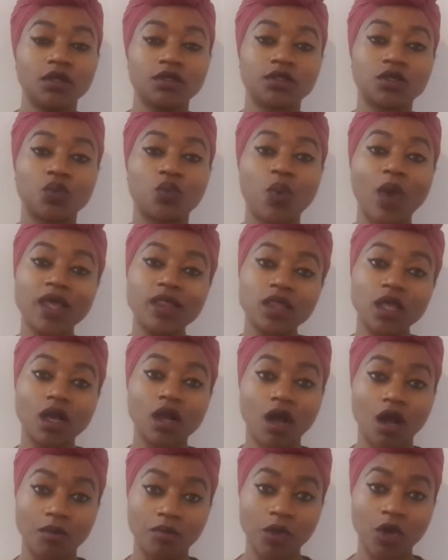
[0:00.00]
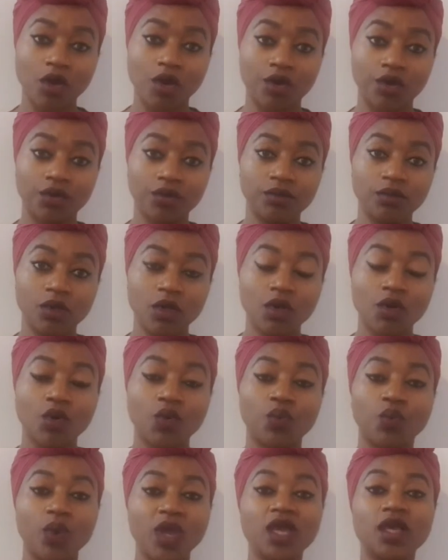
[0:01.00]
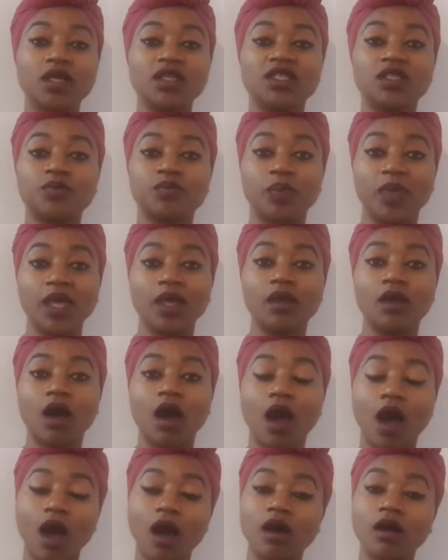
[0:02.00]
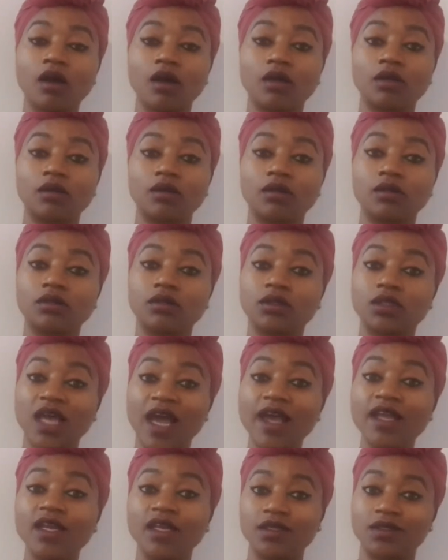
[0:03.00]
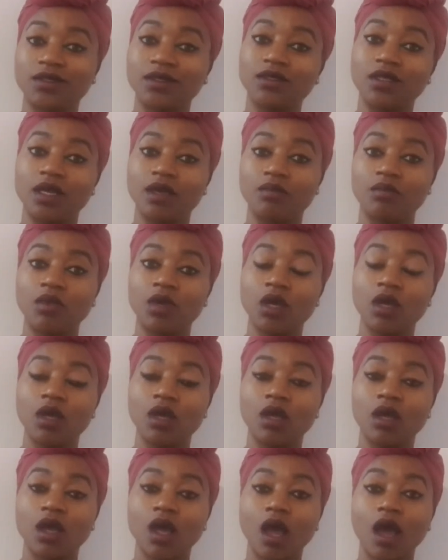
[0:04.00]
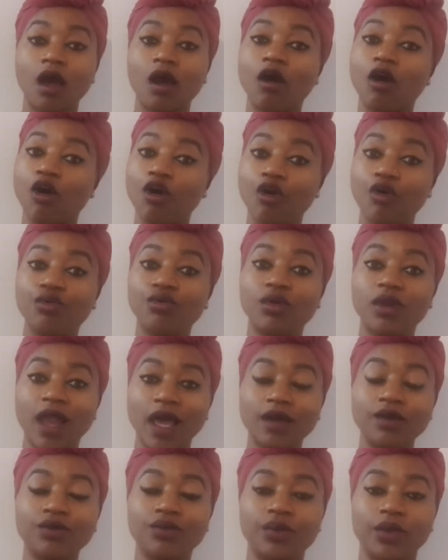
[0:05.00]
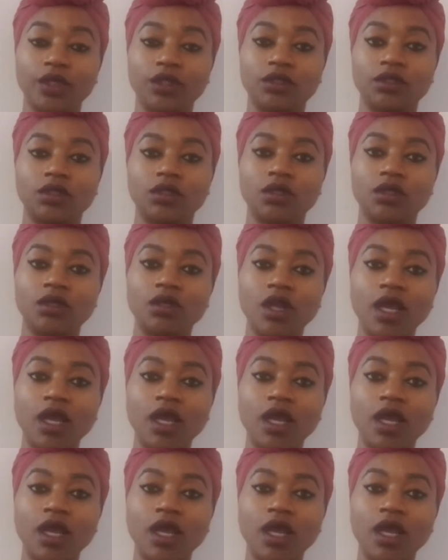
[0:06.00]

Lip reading: So when they come home, we can speak our dialect to them, our own language.